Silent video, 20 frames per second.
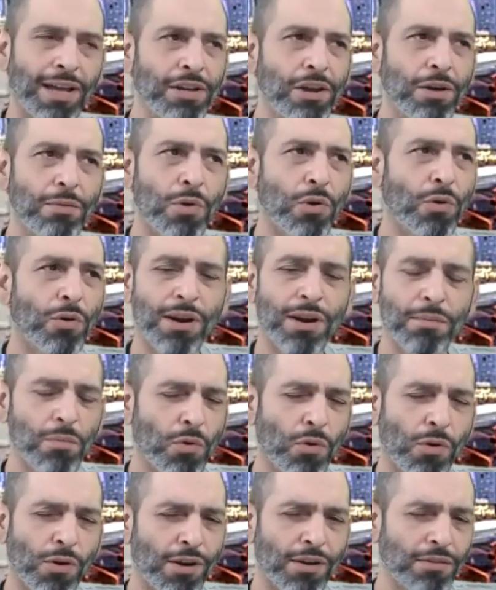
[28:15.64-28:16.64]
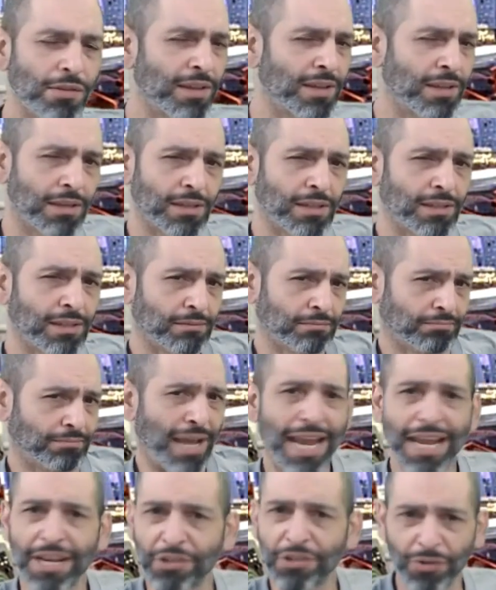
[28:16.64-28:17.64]
know more and more yeah.
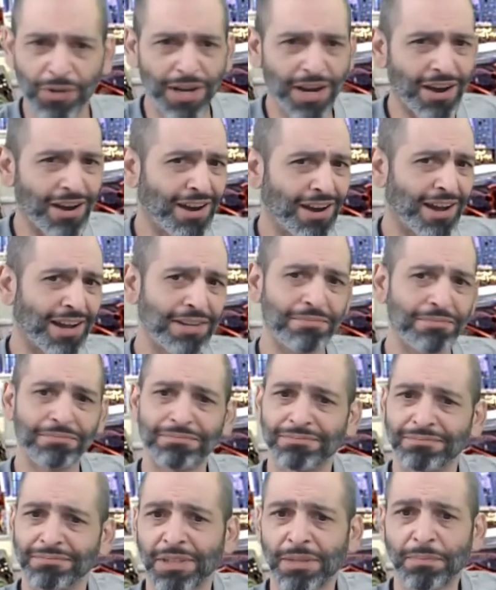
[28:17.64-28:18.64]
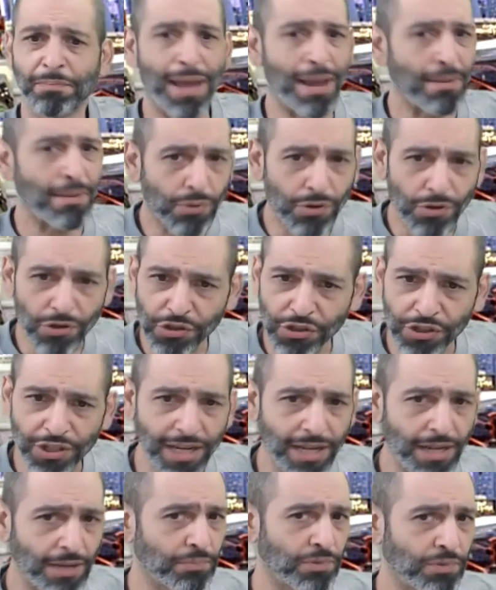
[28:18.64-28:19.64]
Patreon
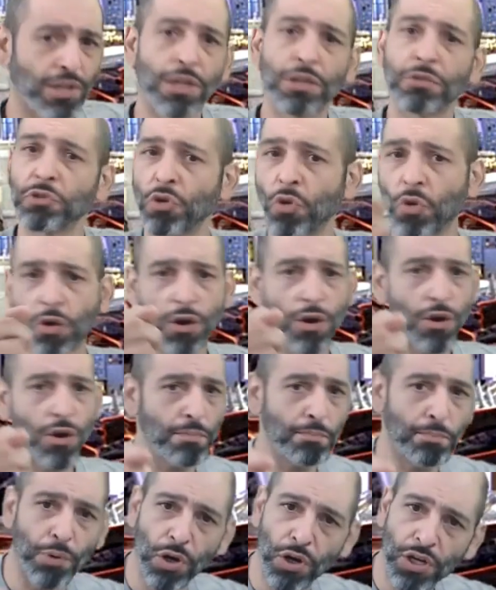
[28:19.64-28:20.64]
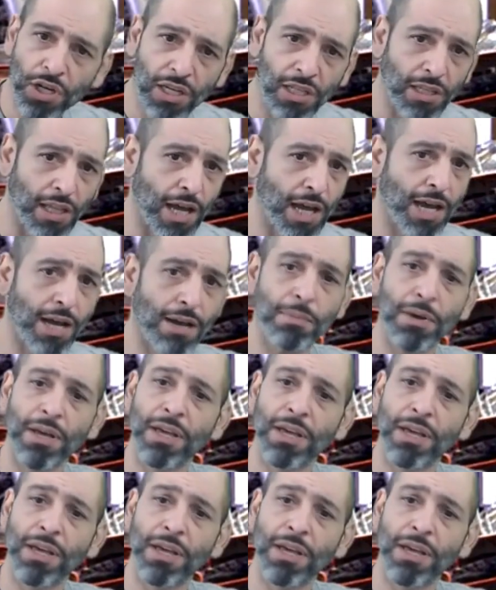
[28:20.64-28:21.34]
memberships, you your own book club,